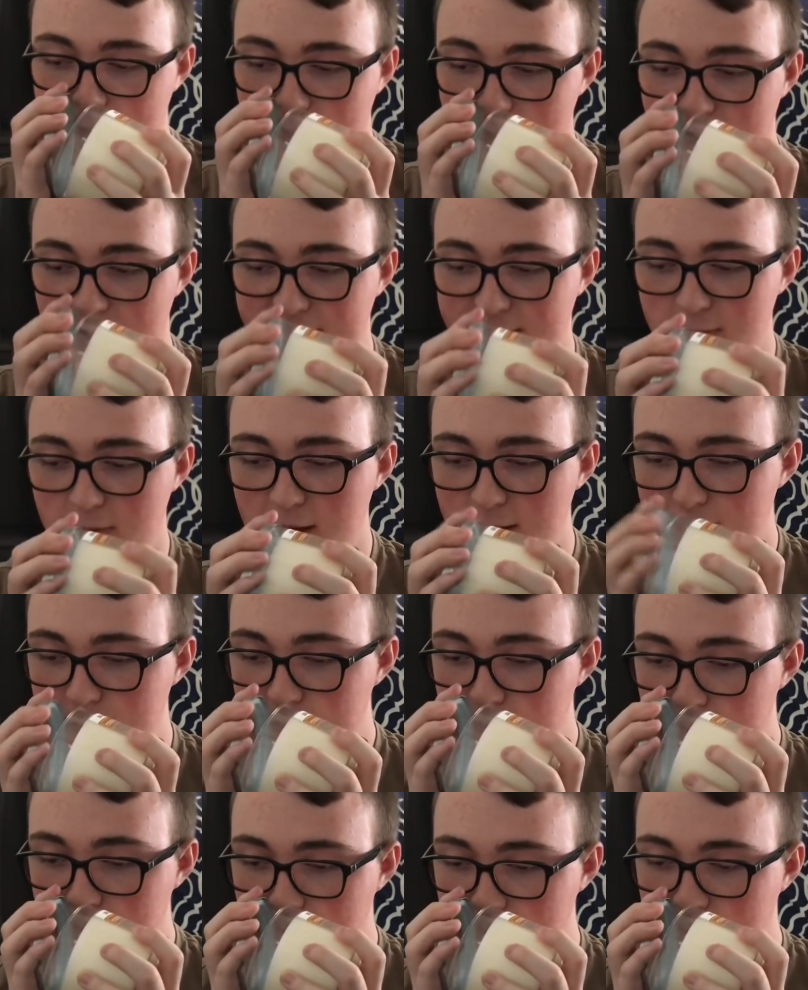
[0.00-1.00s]
This one
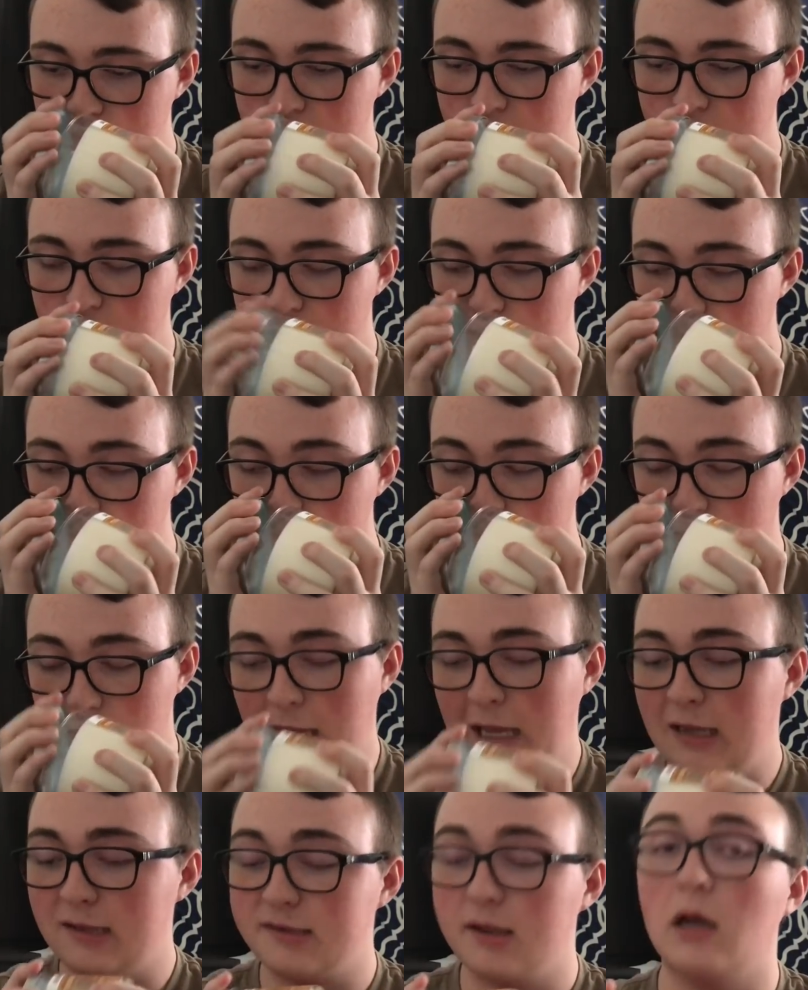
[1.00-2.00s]

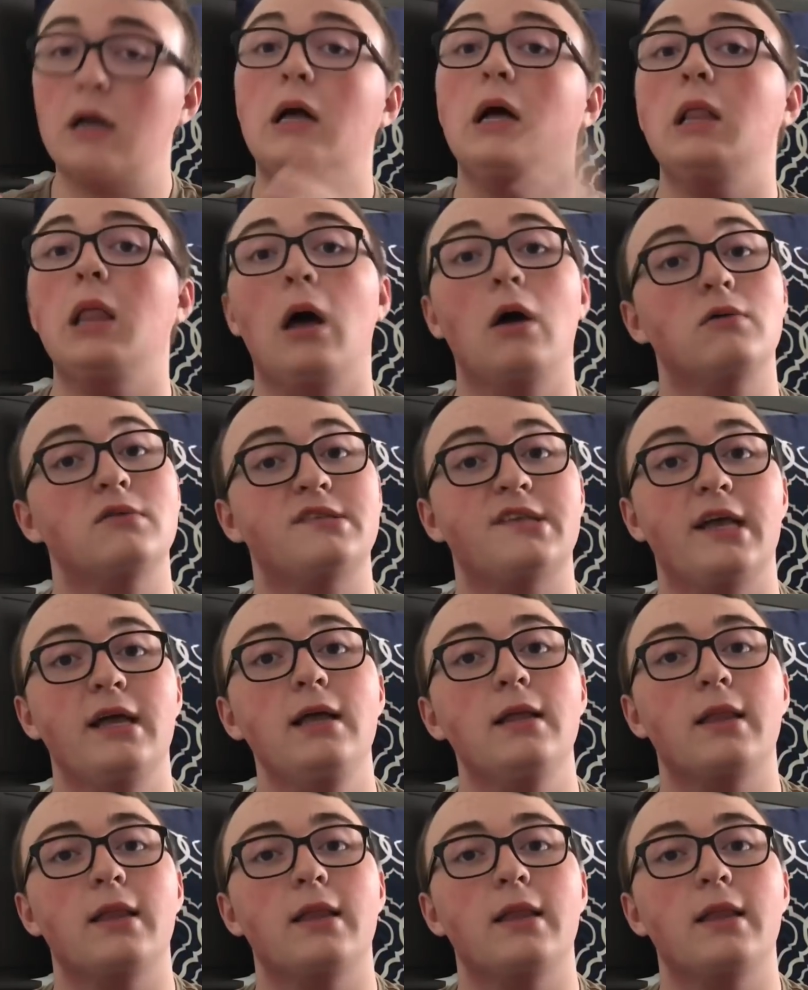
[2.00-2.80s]
is a cologne scent,